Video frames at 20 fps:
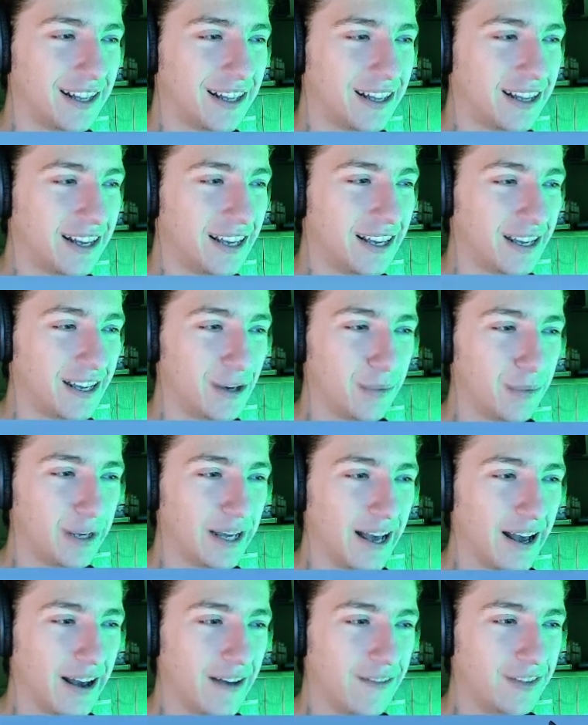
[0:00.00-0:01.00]
Here we
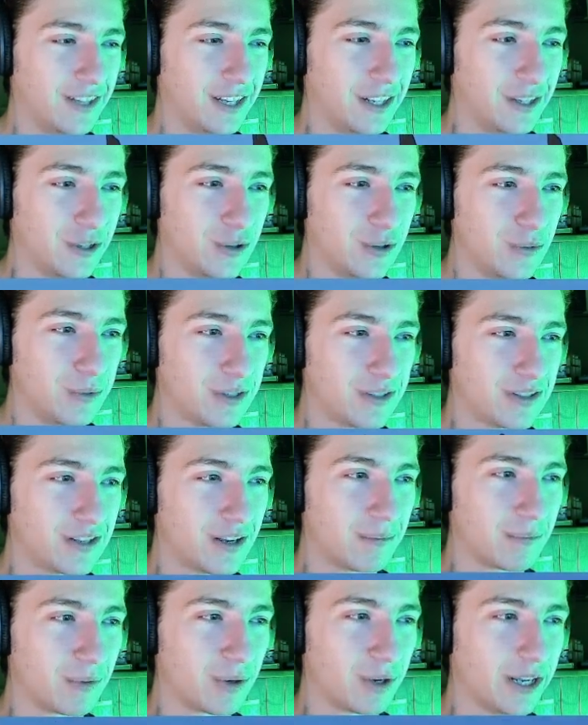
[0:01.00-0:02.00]
have the human
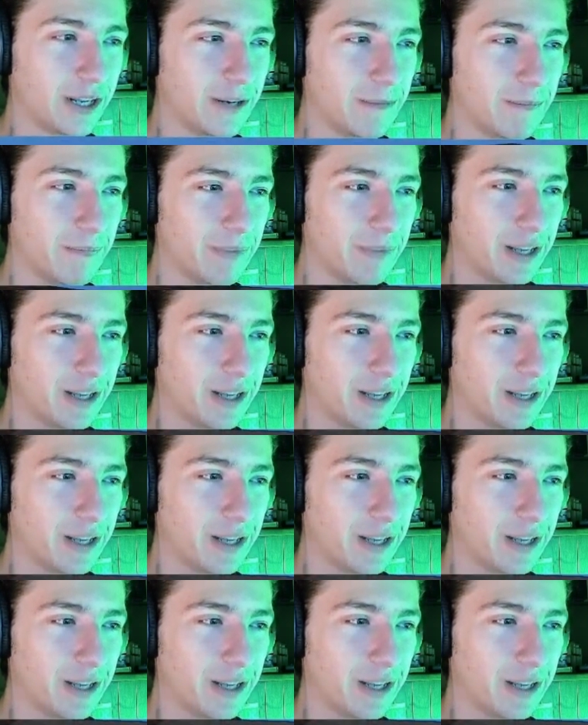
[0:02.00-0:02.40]
submarine,